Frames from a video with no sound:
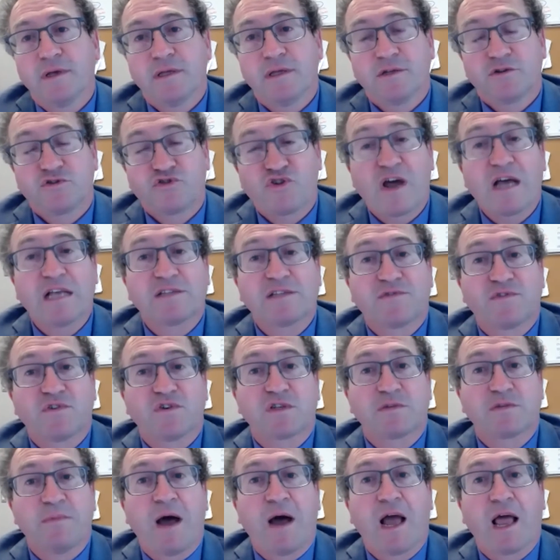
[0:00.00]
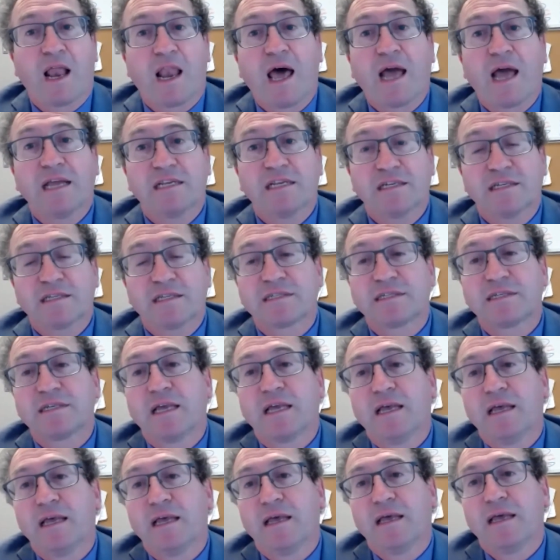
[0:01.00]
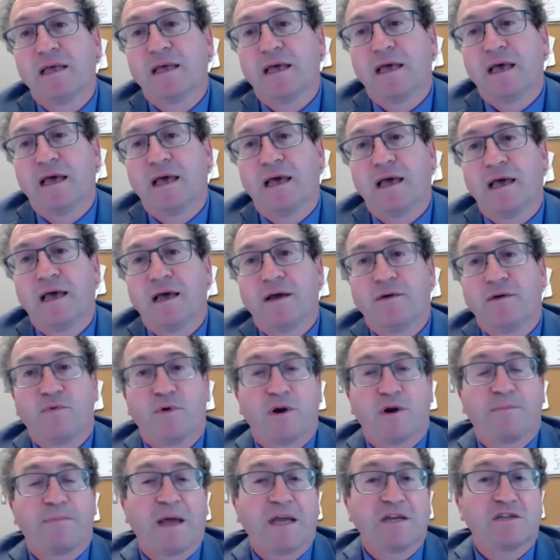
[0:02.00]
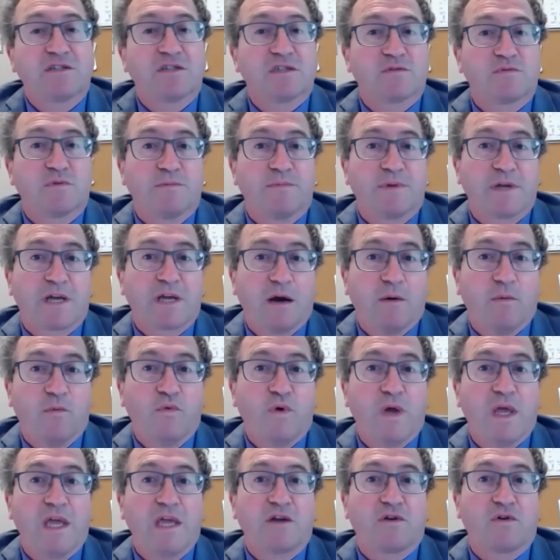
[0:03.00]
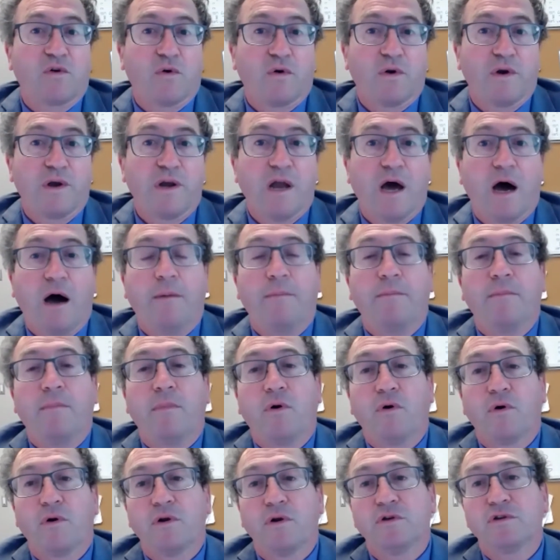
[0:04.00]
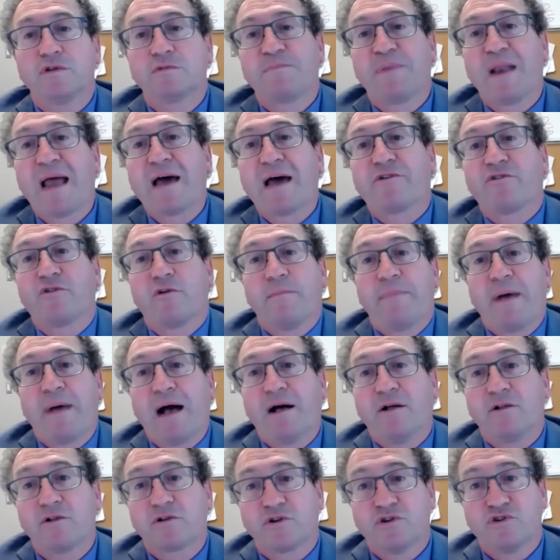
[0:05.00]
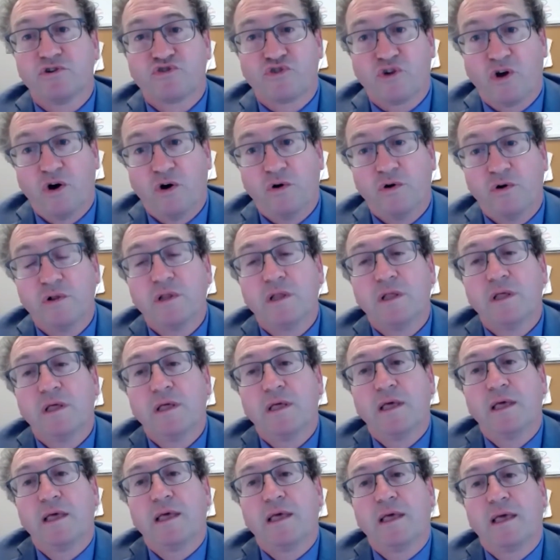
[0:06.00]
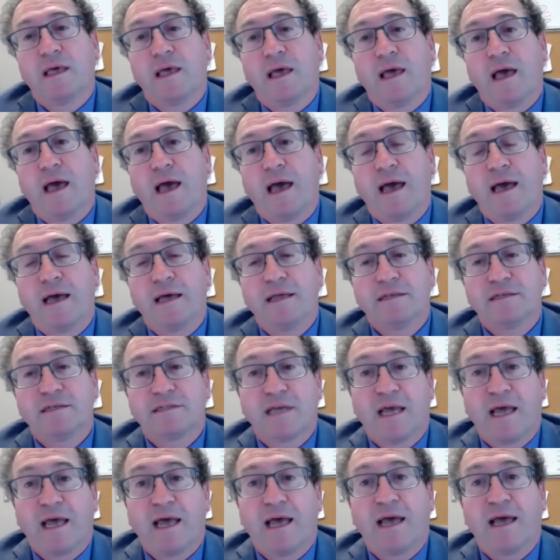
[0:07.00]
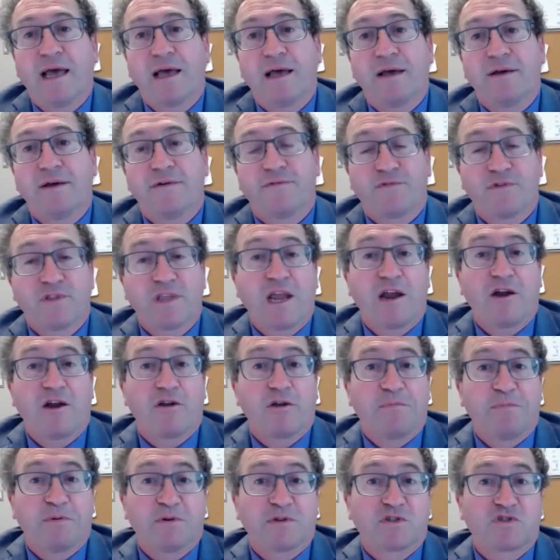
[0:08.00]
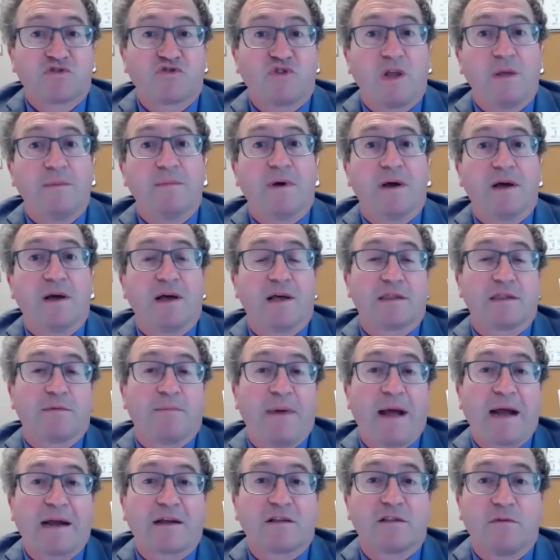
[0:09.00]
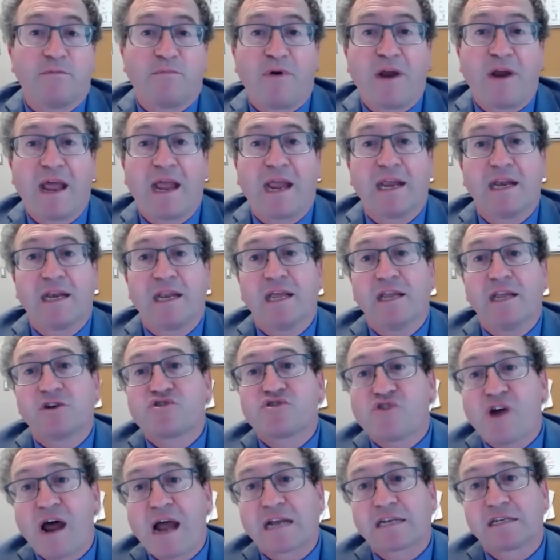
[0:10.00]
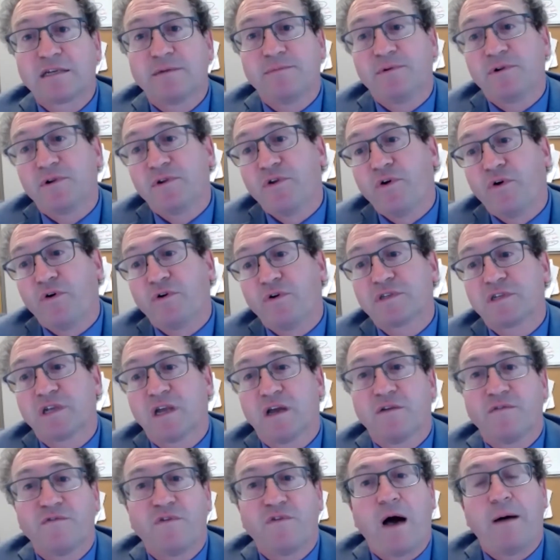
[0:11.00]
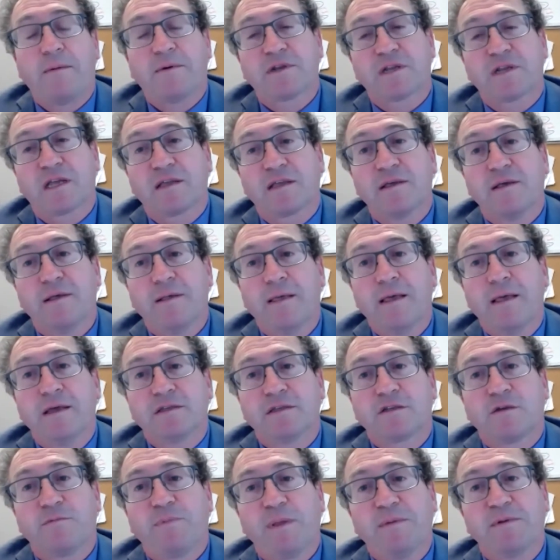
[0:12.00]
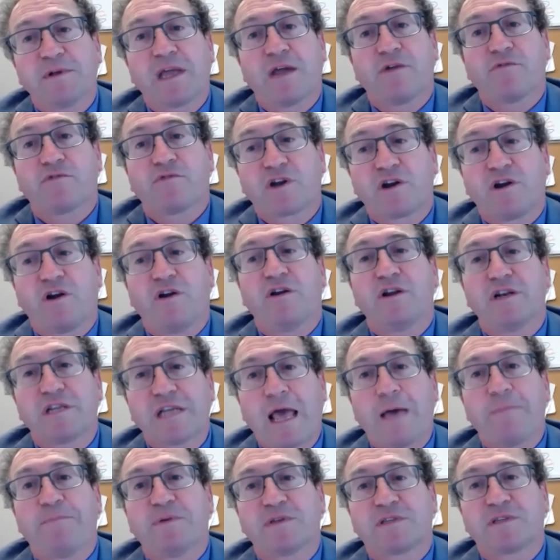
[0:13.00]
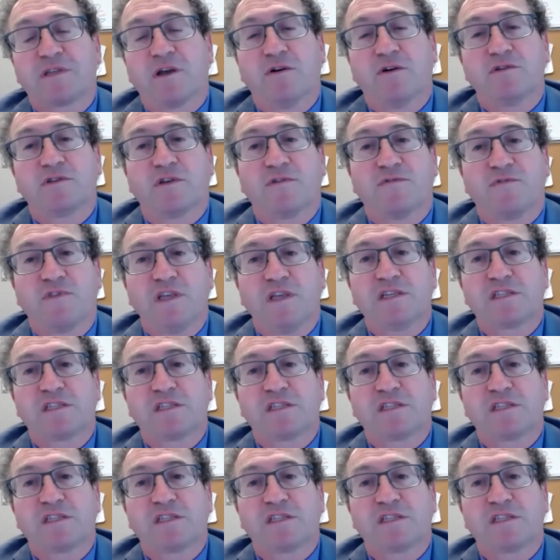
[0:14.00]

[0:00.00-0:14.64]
transverse myelitis, where patients will become weak or numb or lose bladder or bowel control. And for the area postrema at the back of the brain, intractable nausea and vomiting. So people get recurrent episodes of these